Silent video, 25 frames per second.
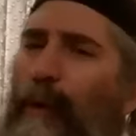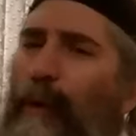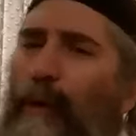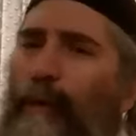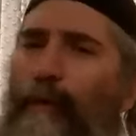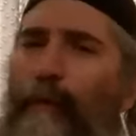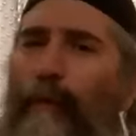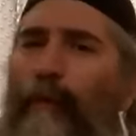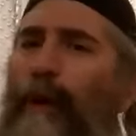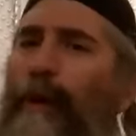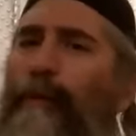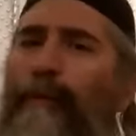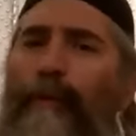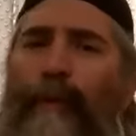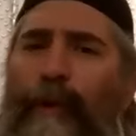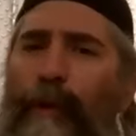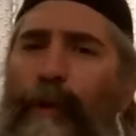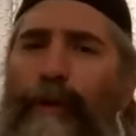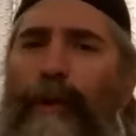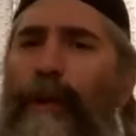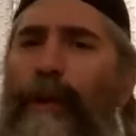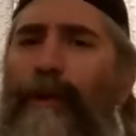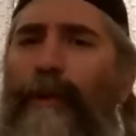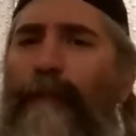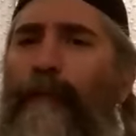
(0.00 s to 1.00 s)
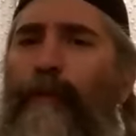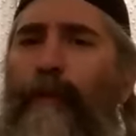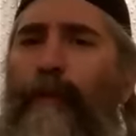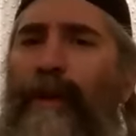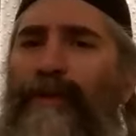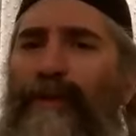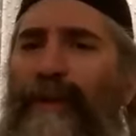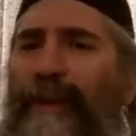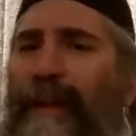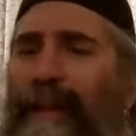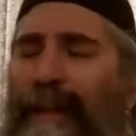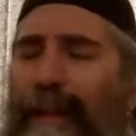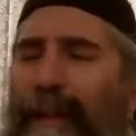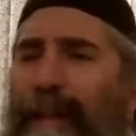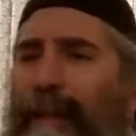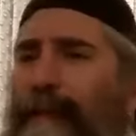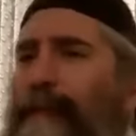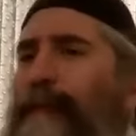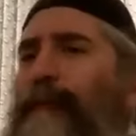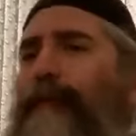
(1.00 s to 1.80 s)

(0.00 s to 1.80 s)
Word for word: be overwhelmed with a lot of questions and then he